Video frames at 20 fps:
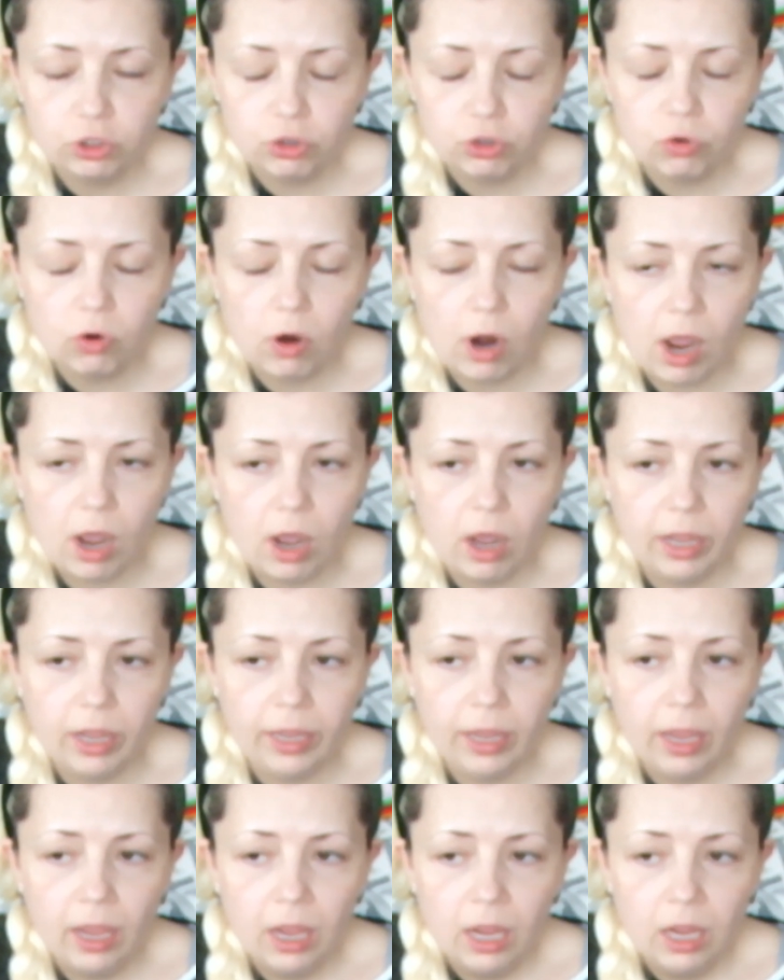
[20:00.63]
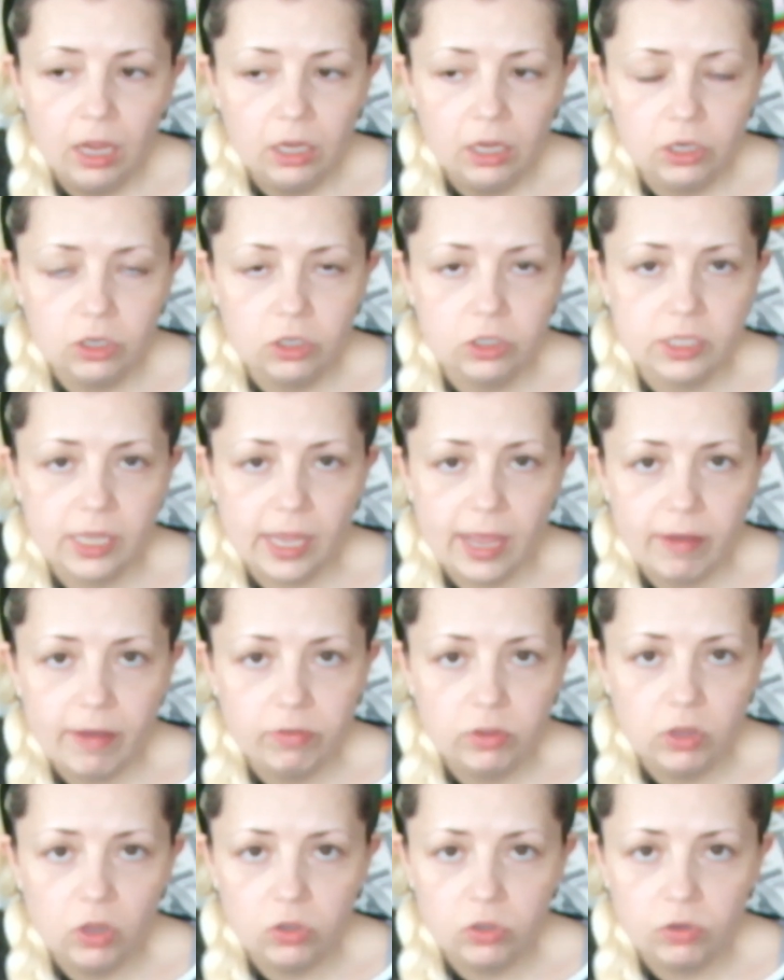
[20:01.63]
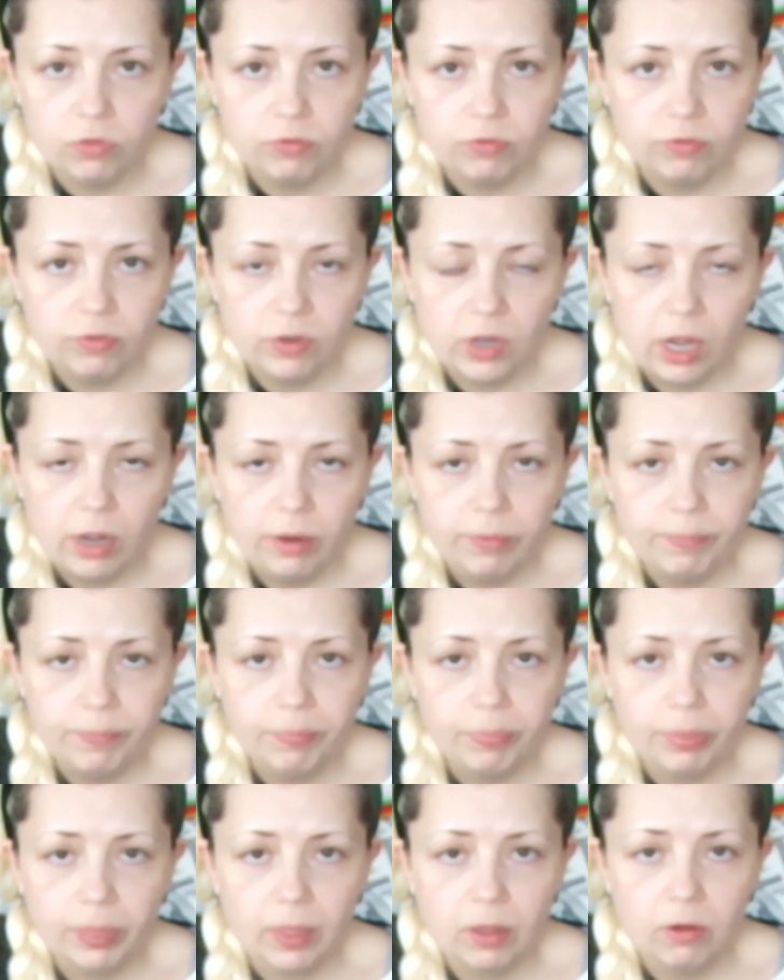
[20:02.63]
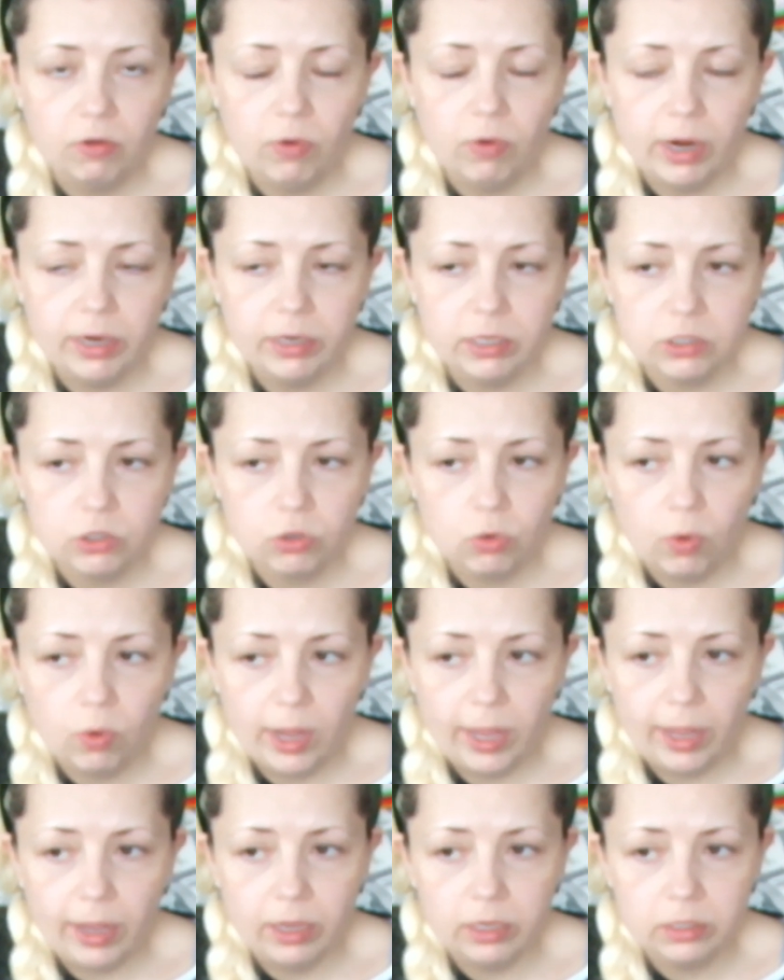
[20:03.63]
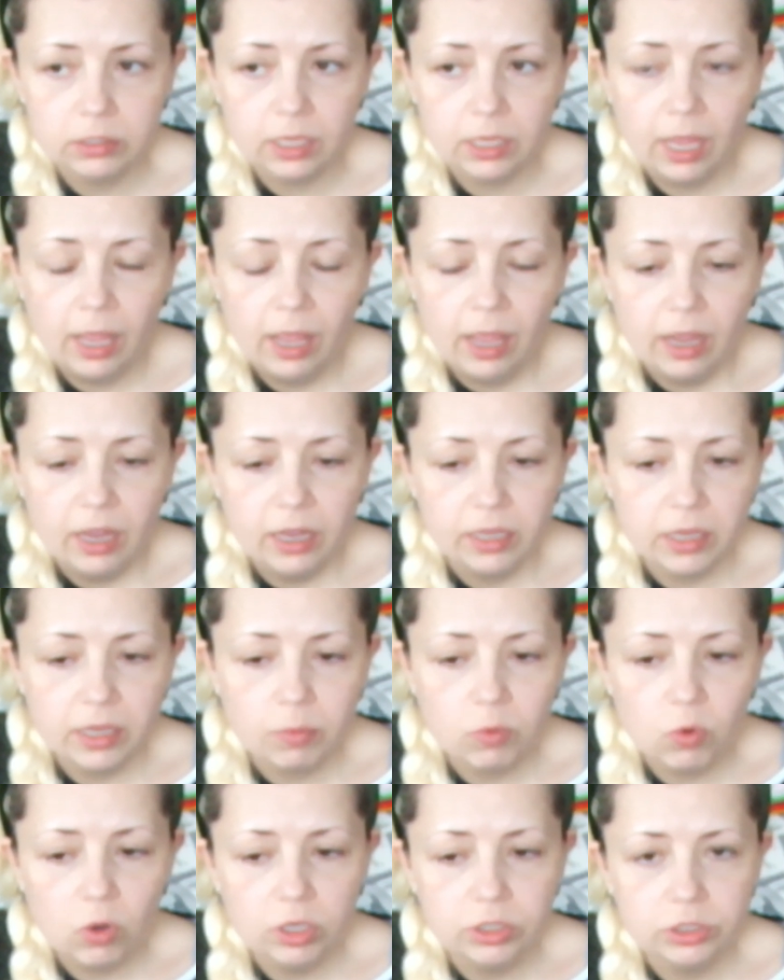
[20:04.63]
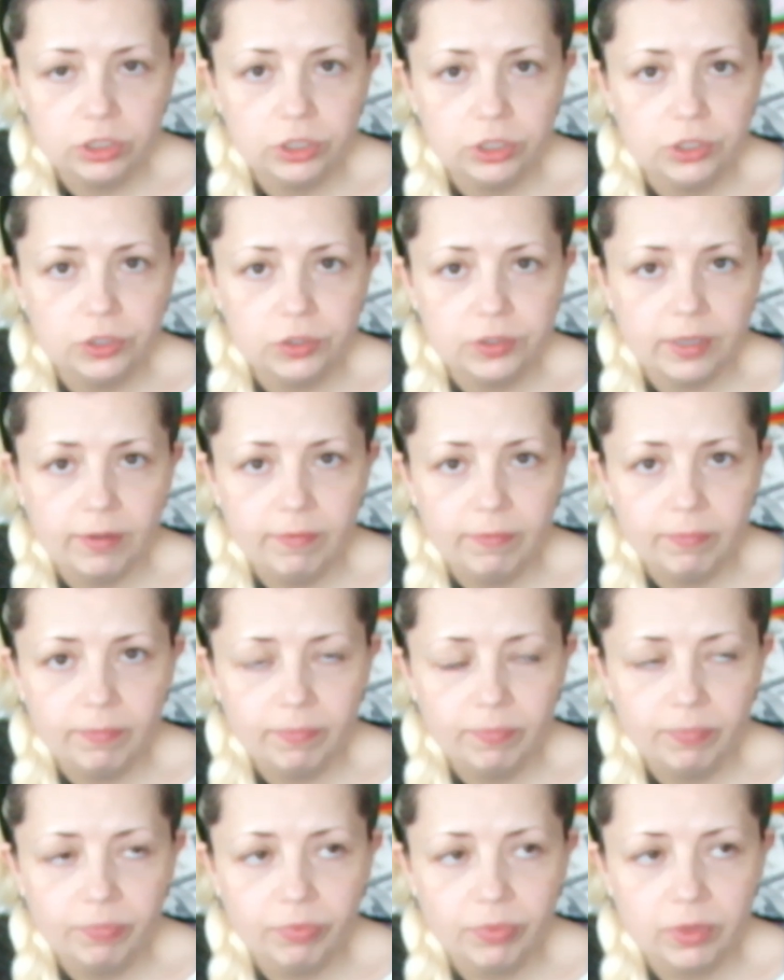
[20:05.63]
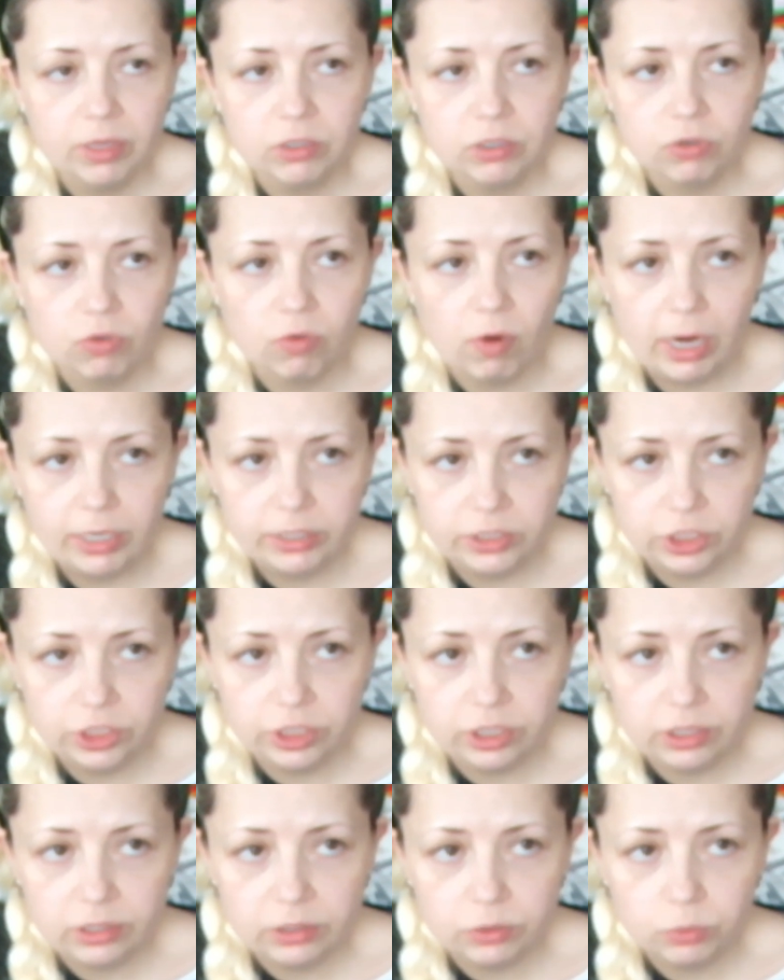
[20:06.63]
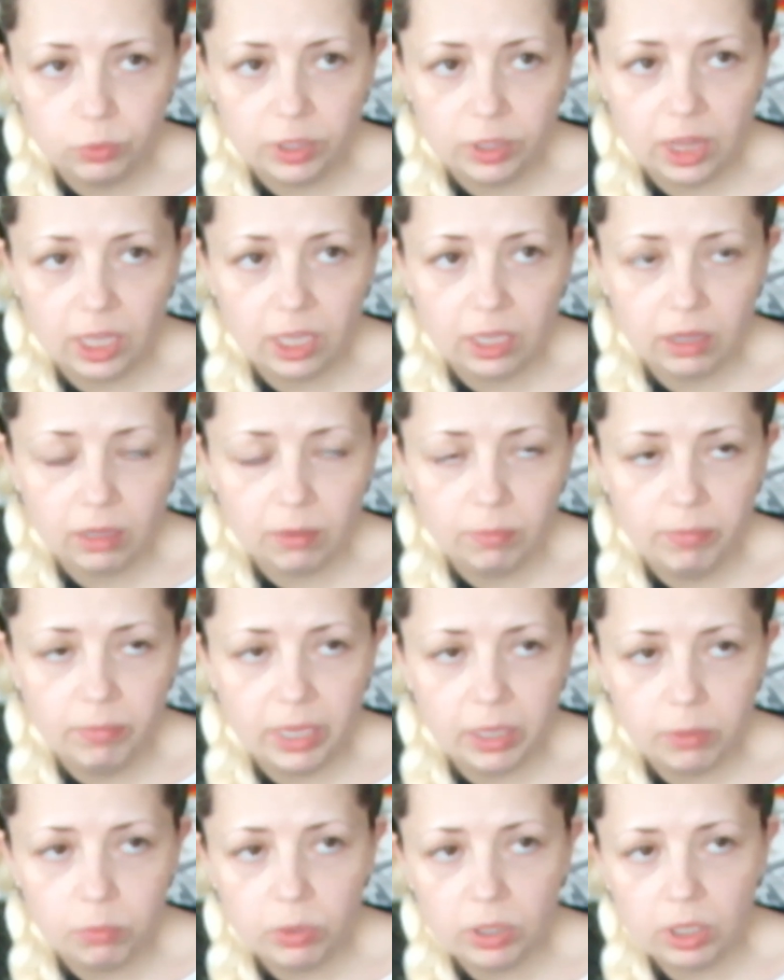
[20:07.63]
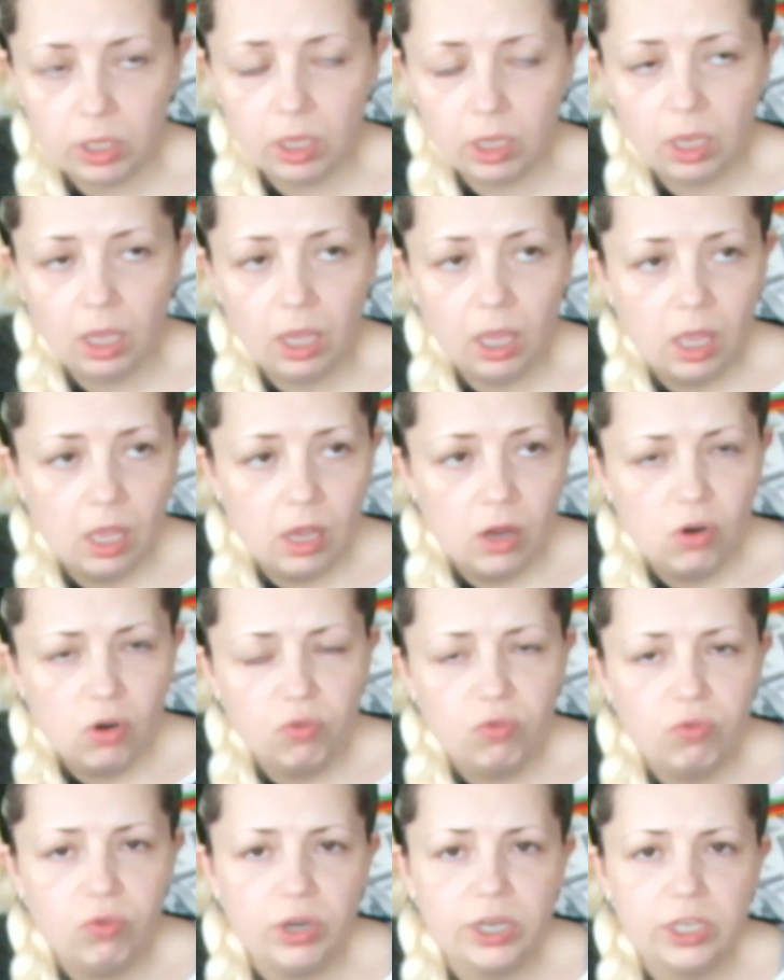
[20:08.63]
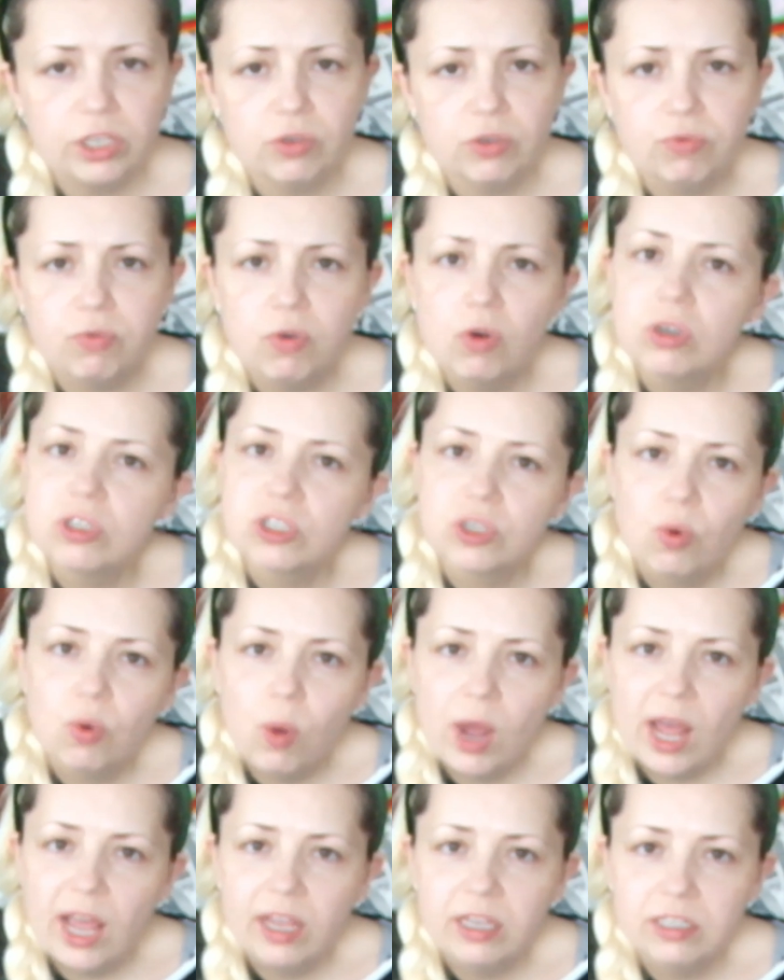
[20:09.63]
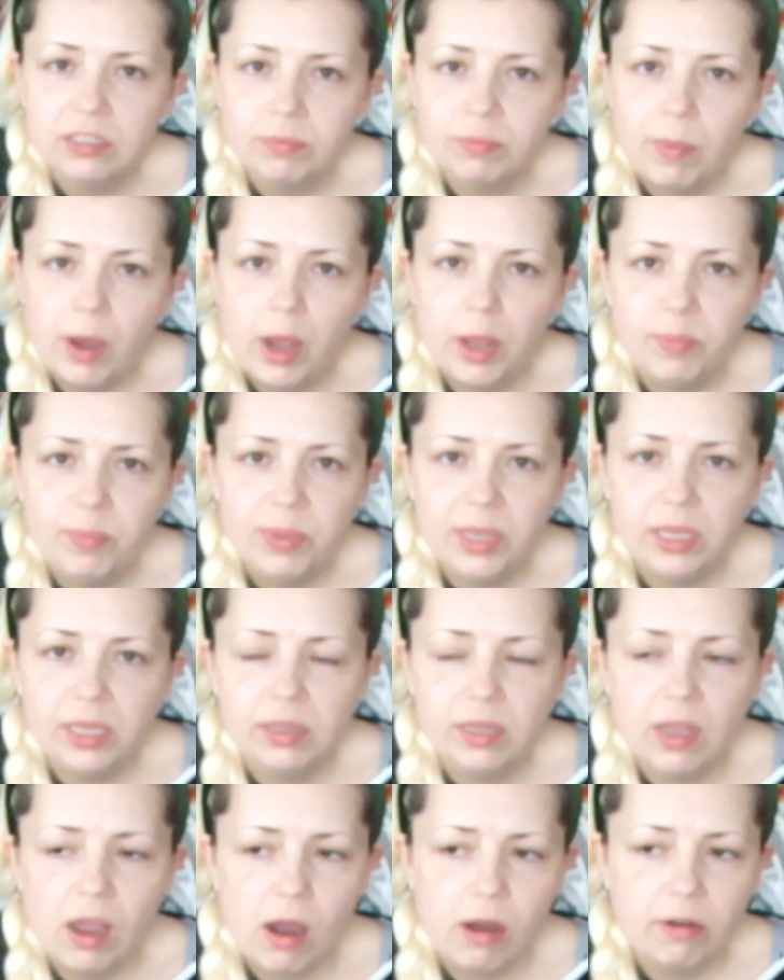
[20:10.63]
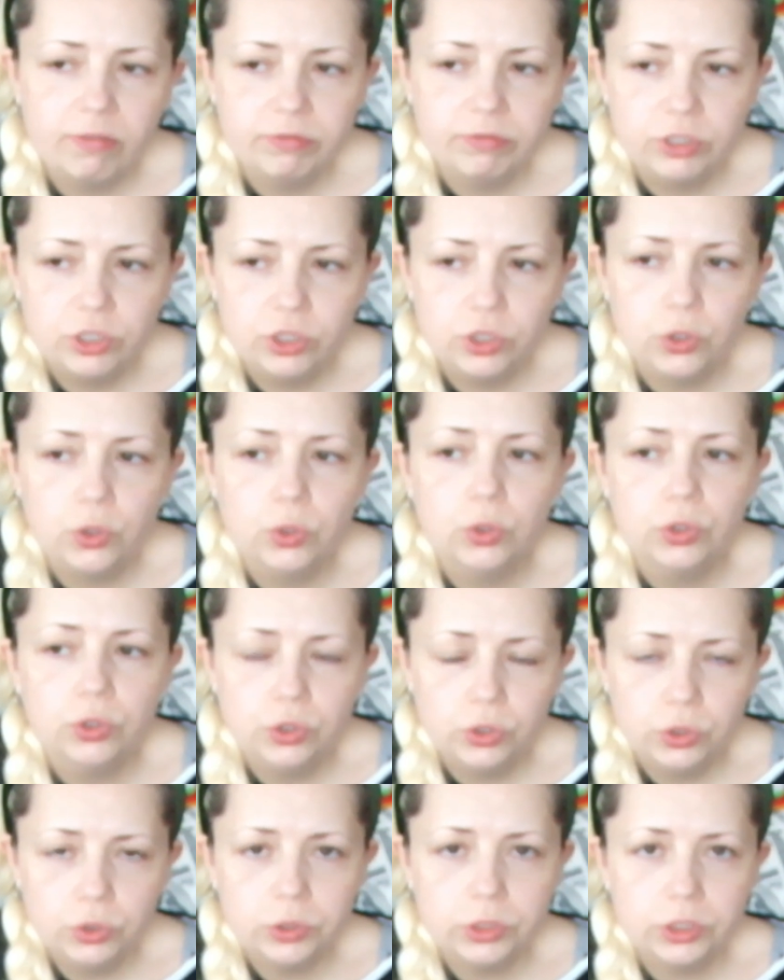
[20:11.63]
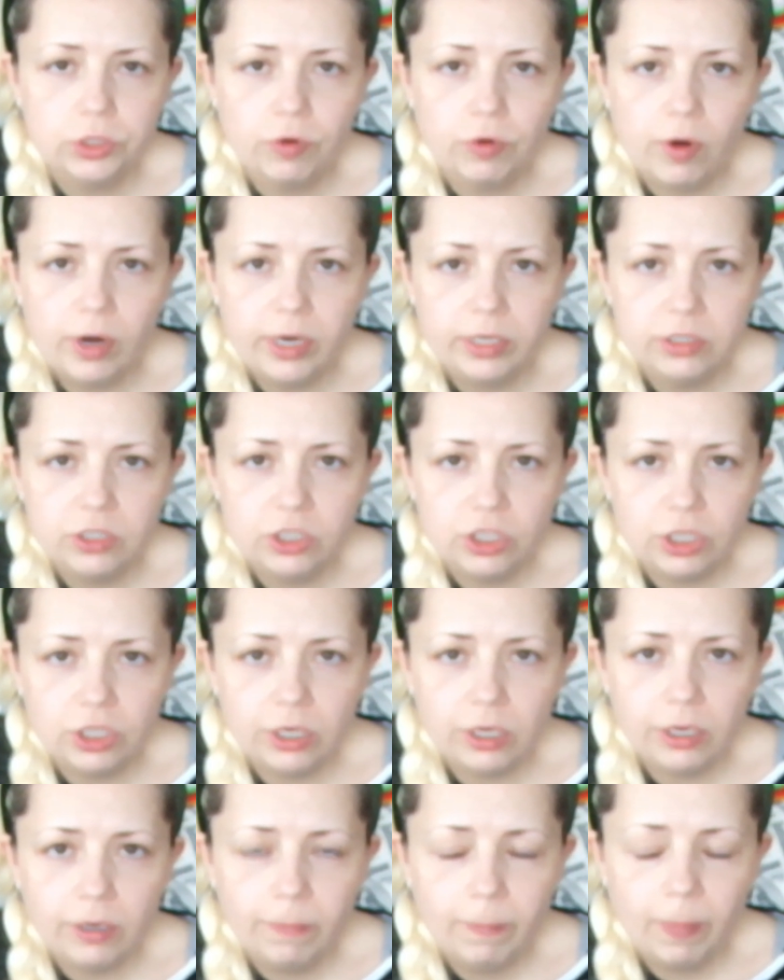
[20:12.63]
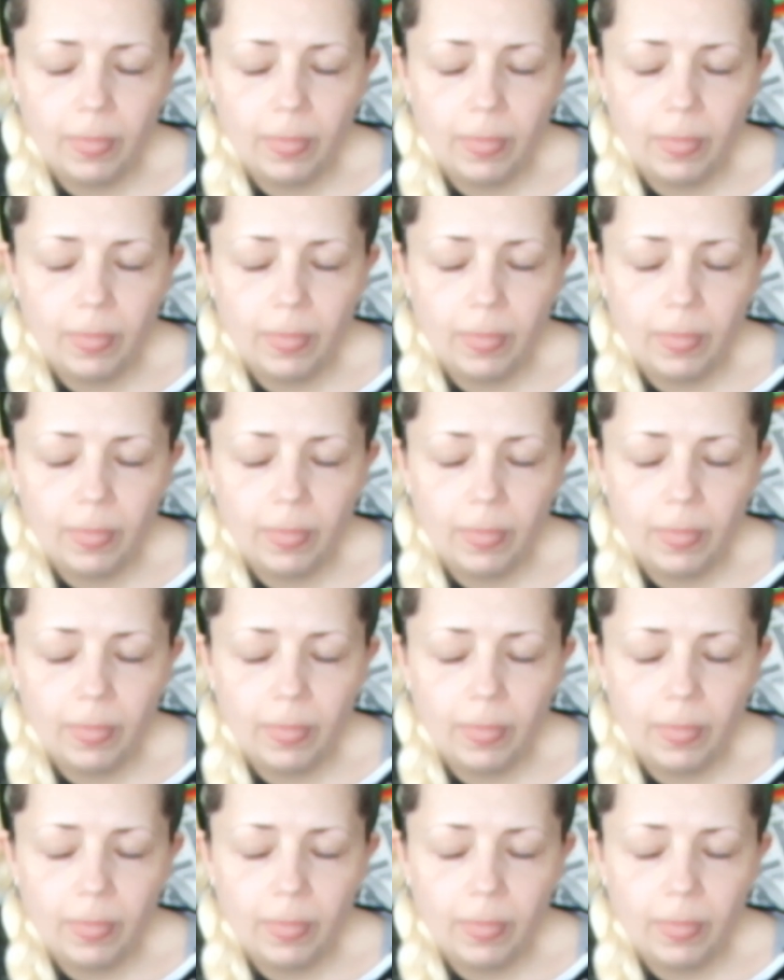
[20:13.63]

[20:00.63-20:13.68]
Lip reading: try, because I have a lot of granny squares, and I'm going to do some scrunchies with it. Maybe 3 to 4 squares might be enough to do a scrunchie,